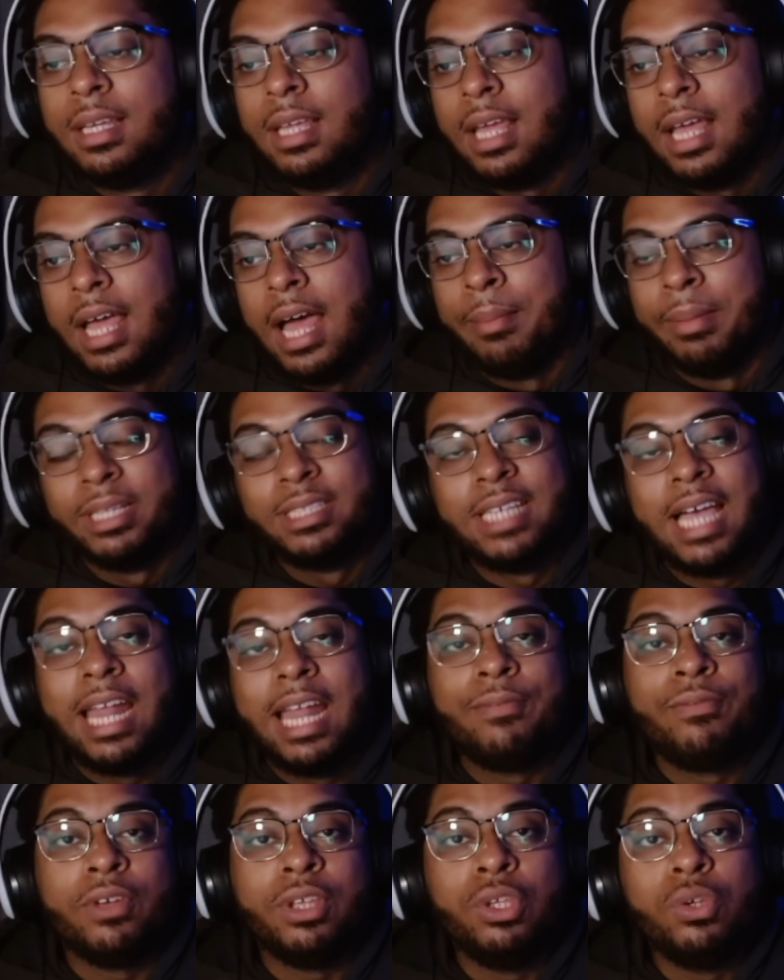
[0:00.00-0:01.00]
I'm
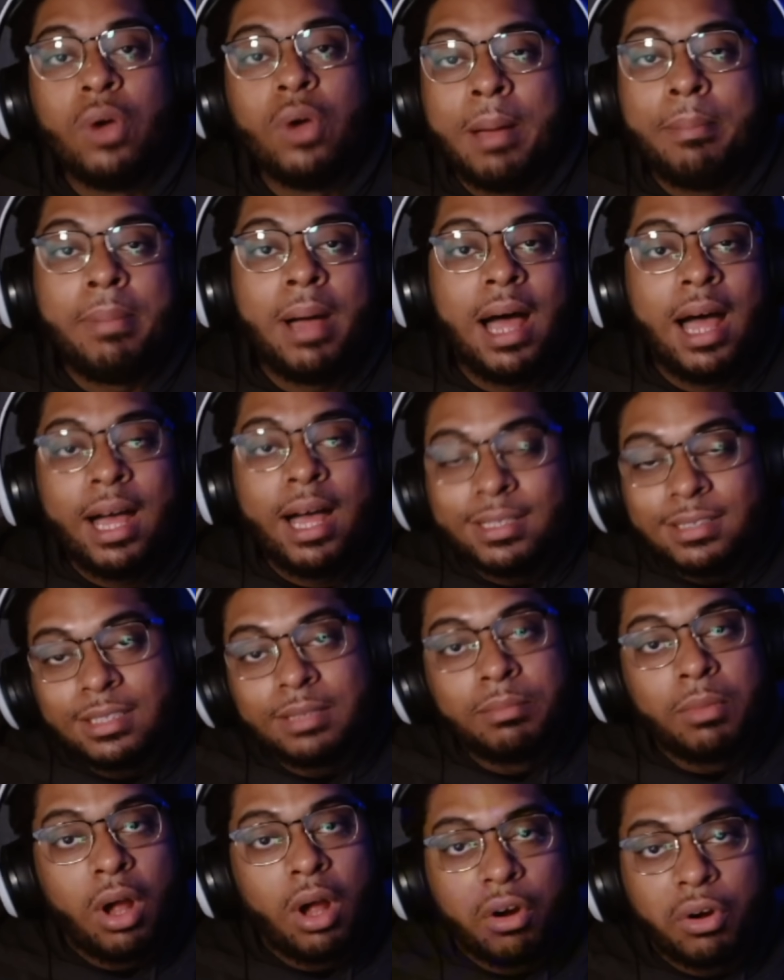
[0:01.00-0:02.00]
excited for Yuha Baha
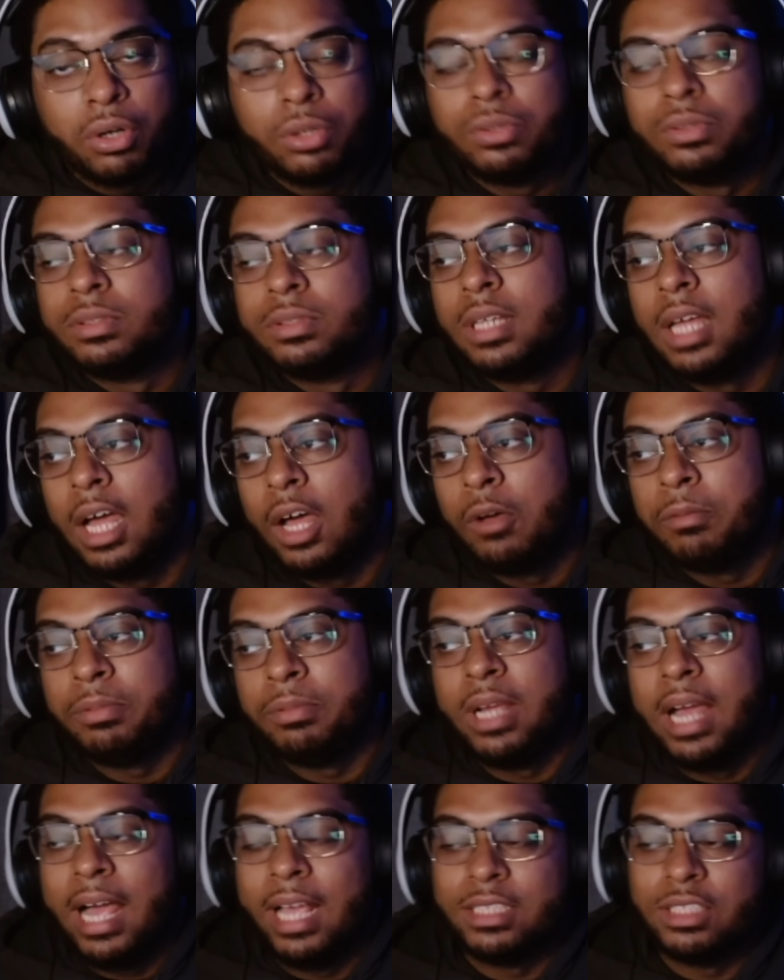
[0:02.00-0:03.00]
tomorrow. I hope you
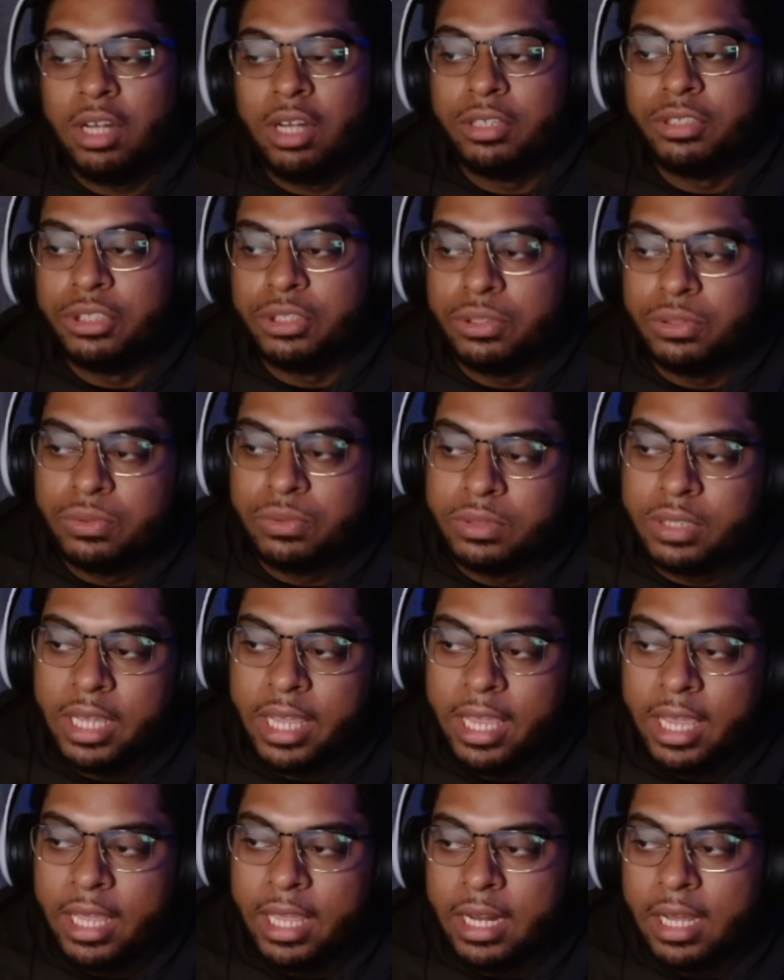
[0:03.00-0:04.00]
guys are too.
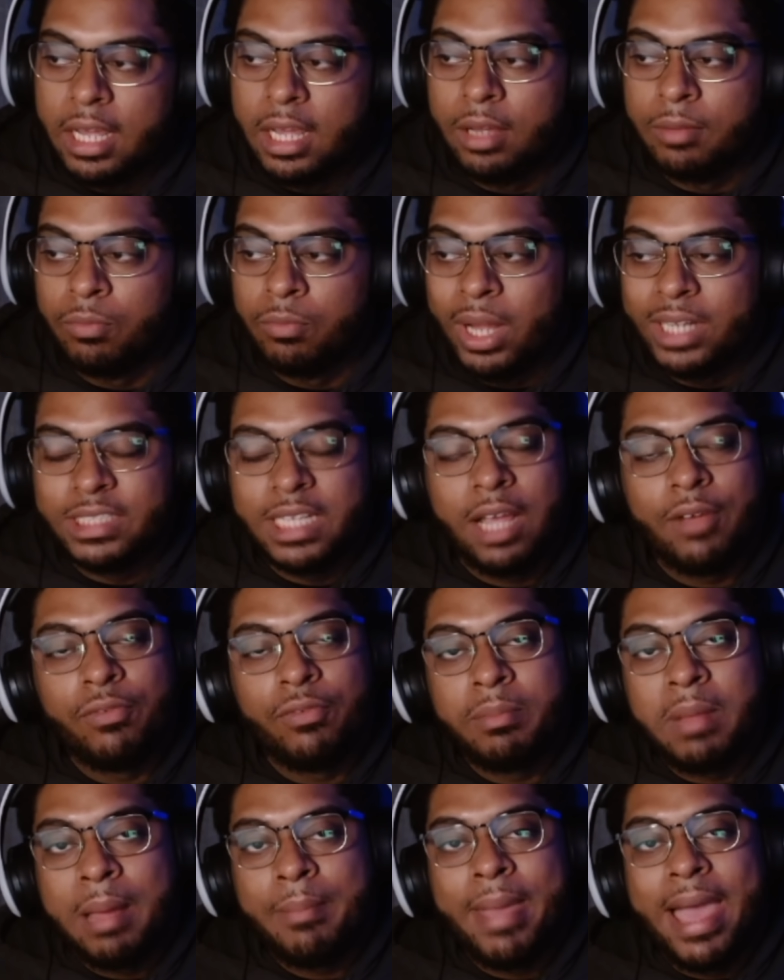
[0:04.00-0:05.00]
And watch out for
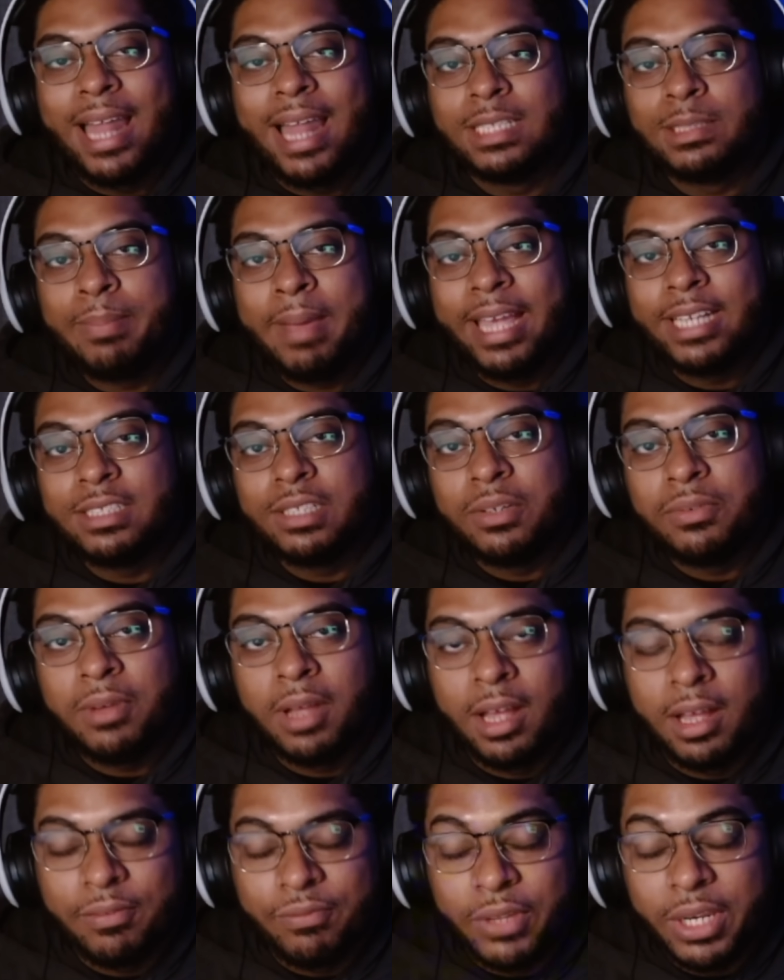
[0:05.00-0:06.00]
my balance patch
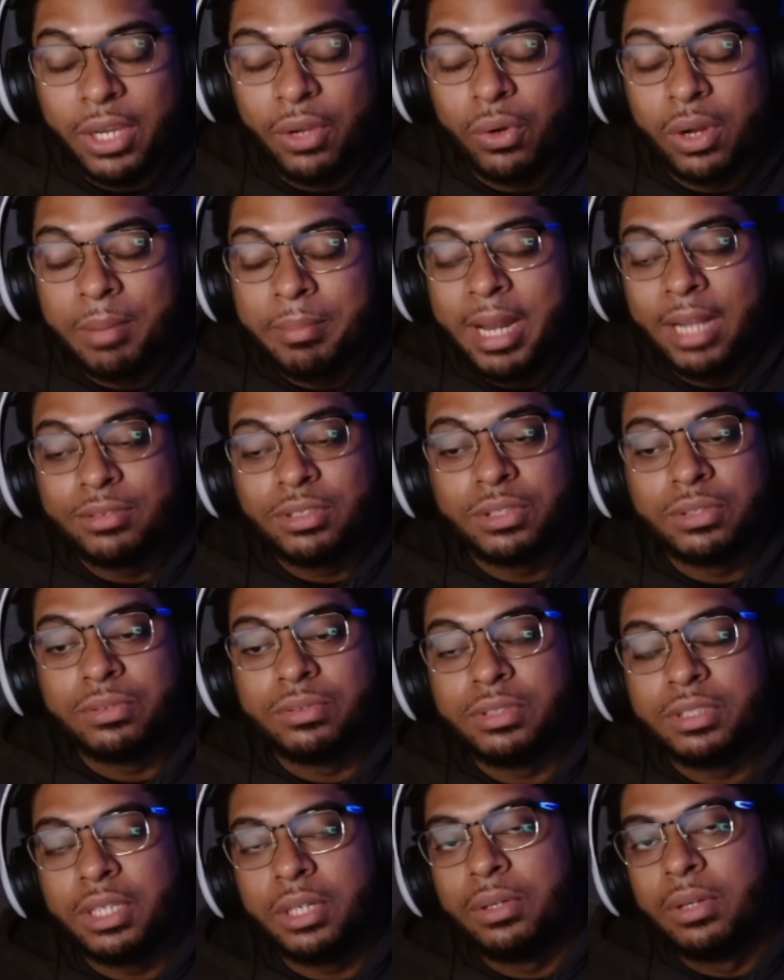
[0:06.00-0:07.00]
video coming out soon.
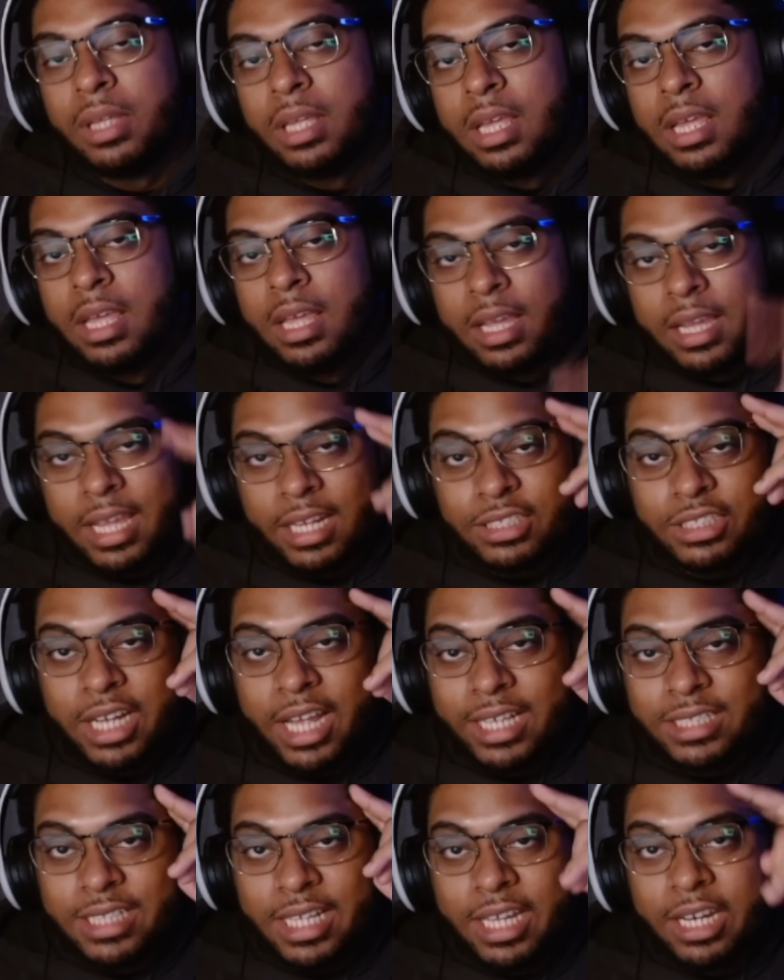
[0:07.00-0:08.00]
So catch you
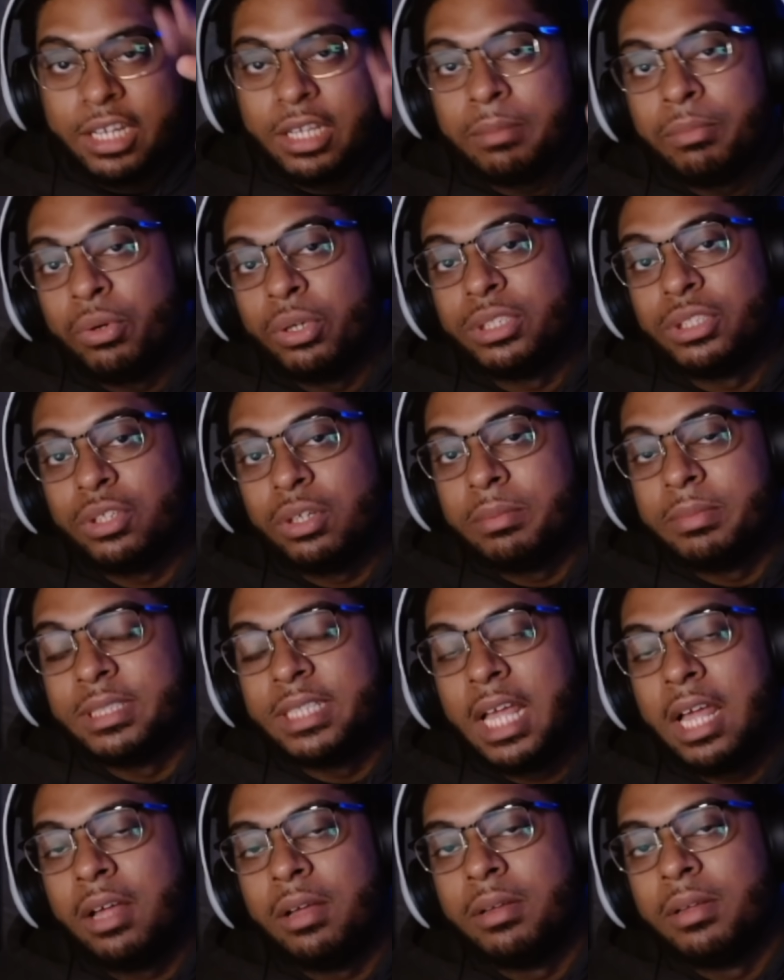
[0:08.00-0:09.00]
guys later. Your boy Storm is
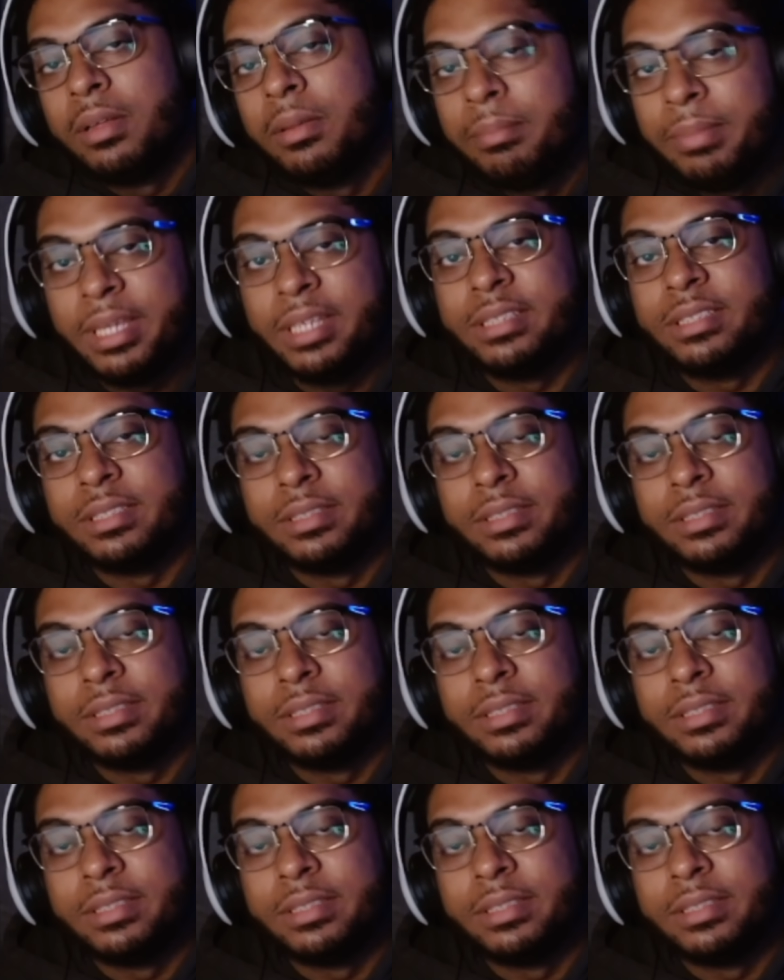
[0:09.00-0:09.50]
out. Peace.